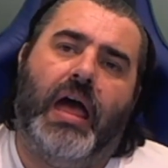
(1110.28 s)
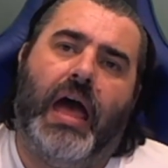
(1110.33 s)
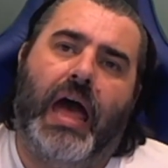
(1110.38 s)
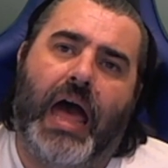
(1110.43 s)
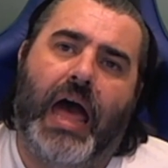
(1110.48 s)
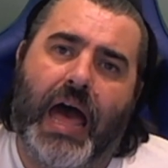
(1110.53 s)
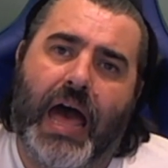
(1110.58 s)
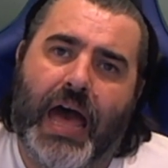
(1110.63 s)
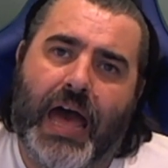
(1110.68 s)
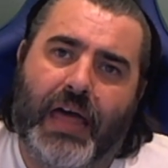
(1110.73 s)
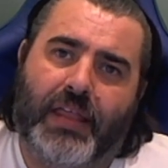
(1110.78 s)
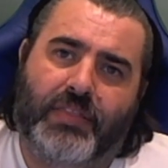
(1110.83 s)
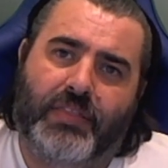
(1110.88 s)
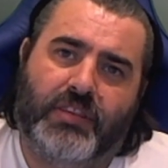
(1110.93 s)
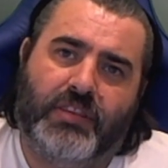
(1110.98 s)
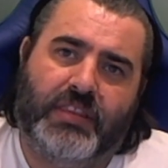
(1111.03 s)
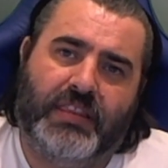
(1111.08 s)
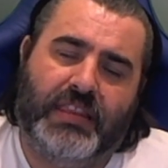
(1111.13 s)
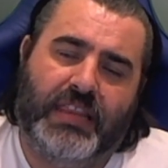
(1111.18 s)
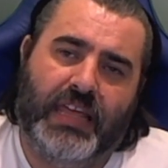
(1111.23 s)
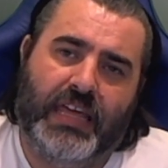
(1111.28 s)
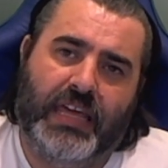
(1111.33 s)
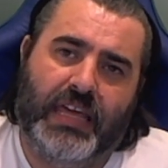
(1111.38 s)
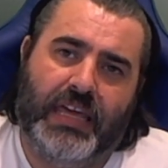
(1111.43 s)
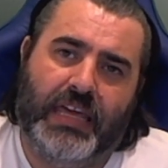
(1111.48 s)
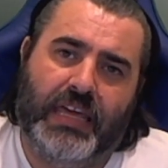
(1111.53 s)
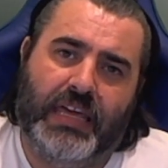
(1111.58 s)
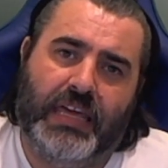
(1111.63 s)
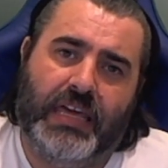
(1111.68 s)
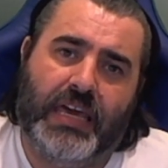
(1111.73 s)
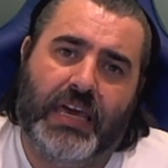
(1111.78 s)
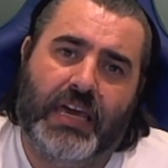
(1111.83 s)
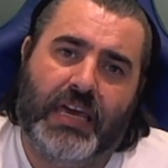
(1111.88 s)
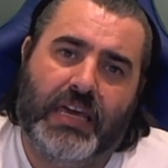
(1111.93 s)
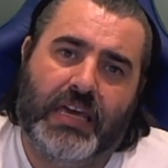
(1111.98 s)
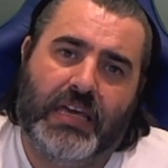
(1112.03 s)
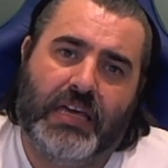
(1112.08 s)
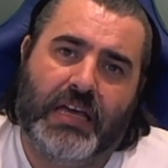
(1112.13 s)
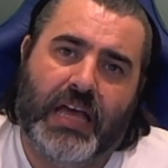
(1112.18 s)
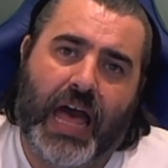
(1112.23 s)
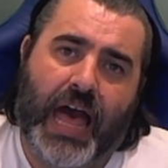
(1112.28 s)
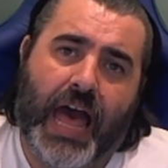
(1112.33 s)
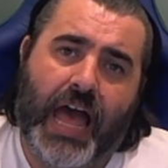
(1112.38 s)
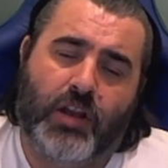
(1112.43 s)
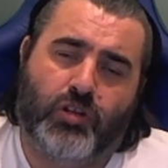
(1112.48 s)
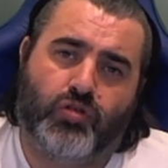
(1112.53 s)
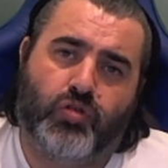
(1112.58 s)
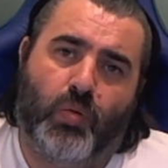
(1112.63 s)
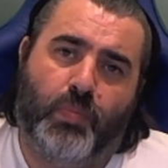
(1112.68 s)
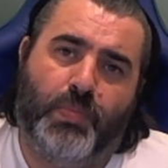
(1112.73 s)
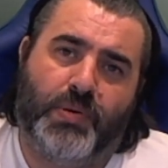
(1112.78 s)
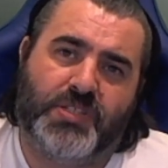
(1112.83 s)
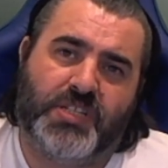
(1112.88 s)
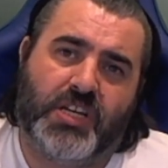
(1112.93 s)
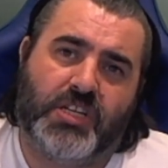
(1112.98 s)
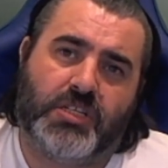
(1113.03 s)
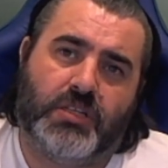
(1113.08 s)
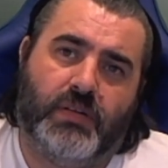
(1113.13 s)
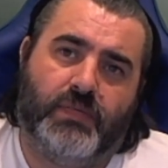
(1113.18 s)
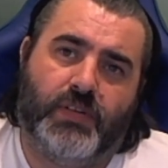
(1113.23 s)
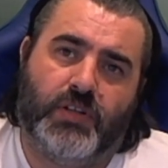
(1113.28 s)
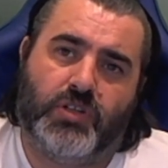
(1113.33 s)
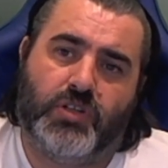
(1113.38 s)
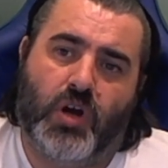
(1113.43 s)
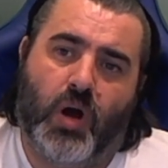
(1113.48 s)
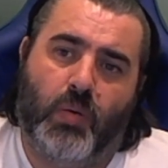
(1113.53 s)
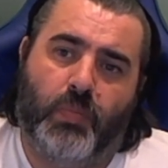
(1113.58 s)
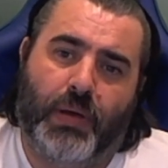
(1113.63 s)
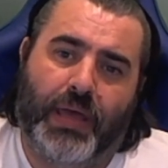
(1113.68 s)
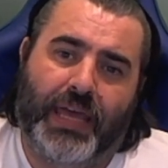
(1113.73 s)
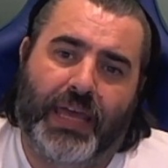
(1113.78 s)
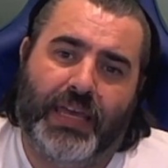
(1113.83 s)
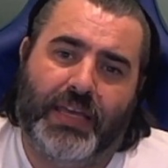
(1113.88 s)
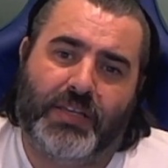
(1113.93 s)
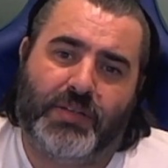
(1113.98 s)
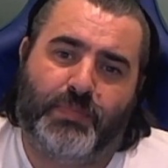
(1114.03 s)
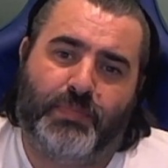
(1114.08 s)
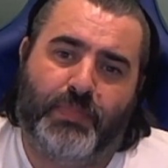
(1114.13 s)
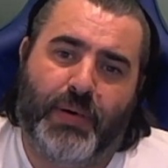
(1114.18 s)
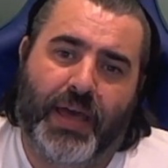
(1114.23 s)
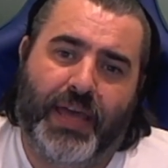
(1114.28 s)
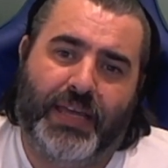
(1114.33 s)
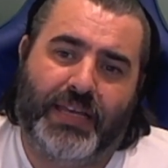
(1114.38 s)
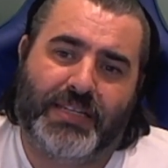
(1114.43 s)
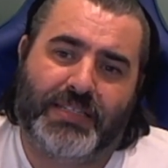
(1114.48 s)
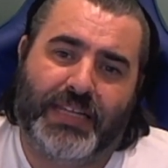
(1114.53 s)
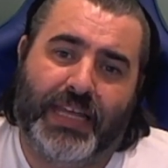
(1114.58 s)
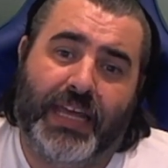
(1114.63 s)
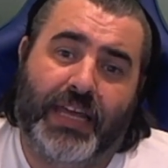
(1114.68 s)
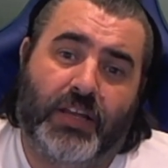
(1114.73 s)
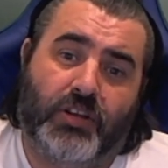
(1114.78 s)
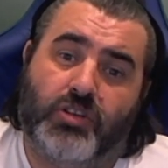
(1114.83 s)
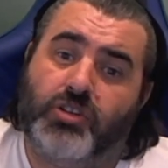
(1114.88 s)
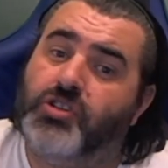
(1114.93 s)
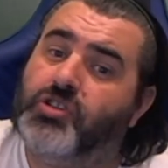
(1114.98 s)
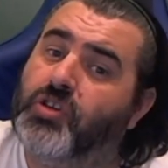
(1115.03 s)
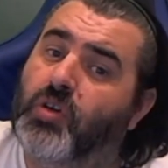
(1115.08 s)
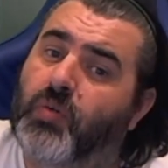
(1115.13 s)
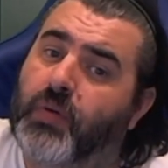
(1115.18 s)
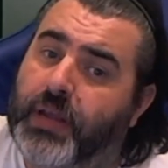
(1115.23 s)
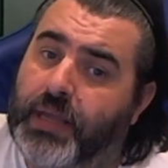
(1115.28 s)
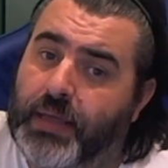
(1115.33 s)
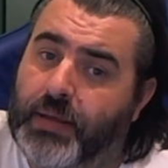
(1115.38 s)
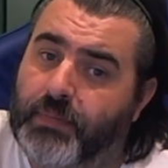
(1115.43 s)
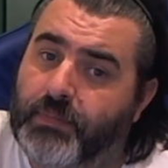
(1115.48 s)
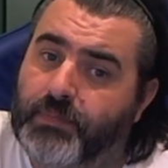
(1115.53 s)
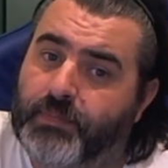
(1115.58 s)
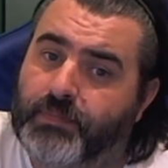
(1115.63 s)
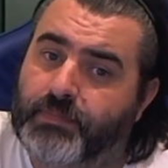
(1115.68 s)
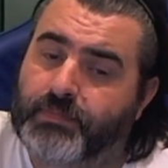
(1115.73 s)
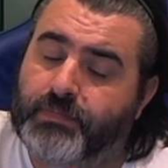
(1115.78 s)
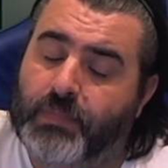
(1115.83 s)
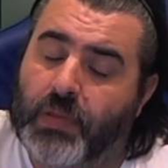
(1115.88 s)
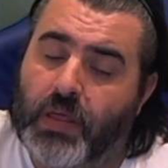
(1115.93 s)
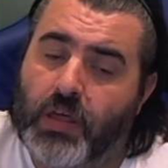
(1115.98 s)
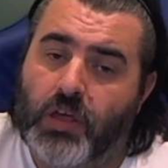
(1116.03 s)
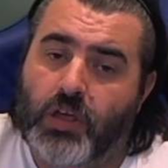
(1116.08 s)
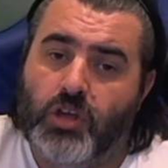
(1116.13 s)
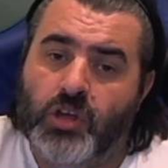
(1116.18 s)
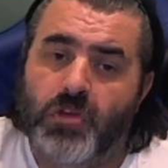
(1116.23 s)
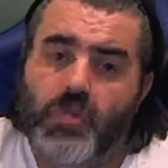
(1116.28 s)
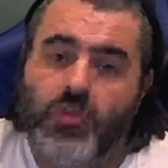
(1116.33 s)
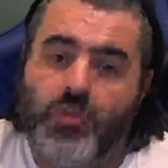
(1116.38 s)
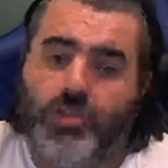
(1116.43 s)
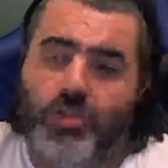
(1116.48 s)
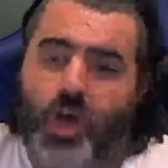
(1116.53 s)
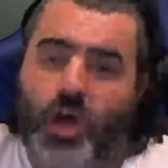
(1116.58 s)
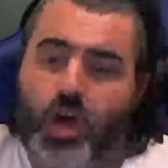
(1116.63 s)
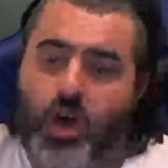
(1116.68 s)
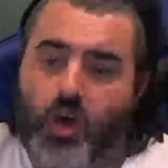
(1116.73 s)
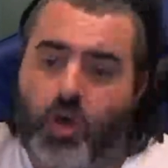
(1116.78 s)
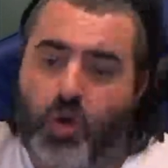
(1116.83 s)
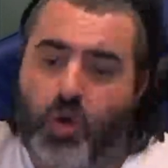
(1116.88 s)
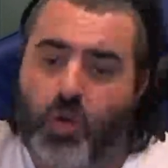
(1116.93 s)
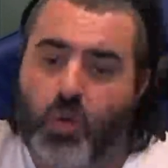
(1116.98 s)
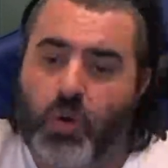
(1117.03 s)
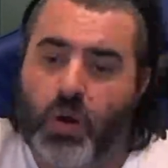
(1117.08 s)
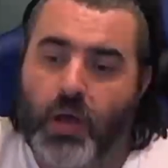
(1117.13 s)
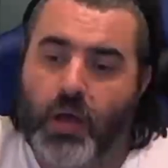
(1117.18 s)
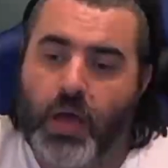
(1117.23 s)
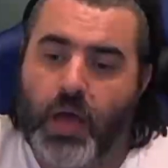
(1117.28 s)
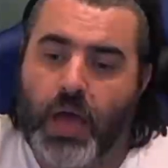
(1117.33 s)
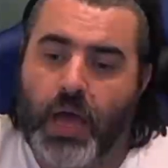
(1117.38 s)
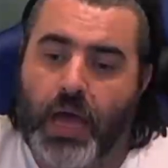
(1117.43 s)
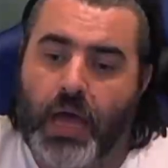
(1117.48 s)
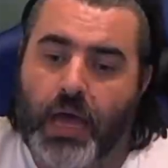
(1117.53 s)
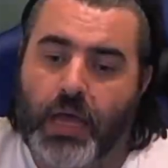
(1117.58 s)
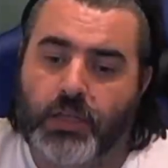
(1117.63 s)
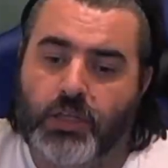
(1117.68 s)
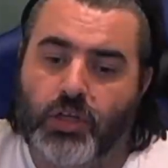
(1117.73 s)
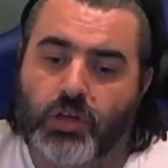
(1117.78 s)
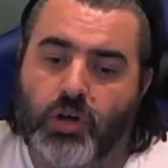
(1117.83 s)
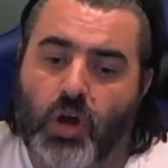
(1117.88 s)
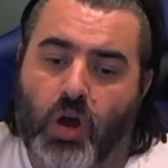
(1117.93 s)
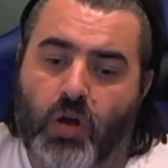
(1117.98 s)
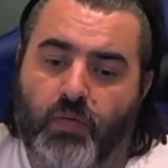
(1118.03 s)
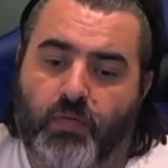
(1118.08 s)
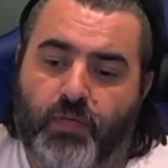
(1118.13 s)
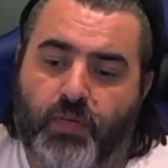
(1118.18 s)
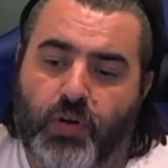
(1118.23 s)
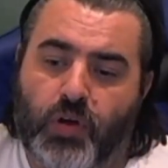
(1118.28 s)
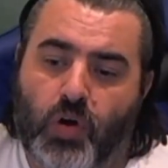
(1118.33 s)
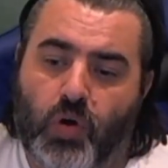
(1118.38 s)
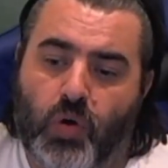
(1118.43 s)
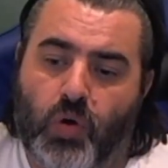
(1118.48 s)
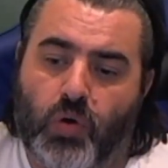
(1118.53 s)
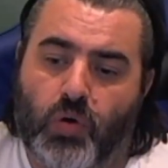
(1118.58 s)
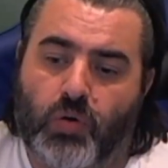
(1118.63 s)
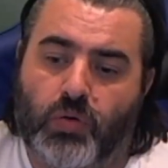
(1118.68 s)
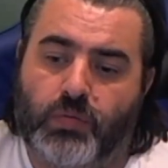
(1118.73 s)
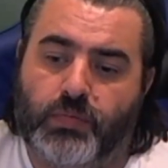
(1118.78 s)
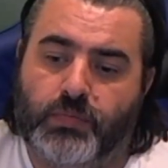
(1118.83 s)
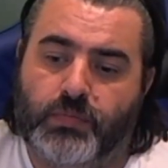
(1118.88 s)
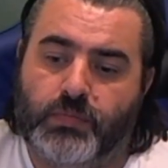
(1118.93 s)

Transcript: and the actual position of the job is based in Surrey. So you go for your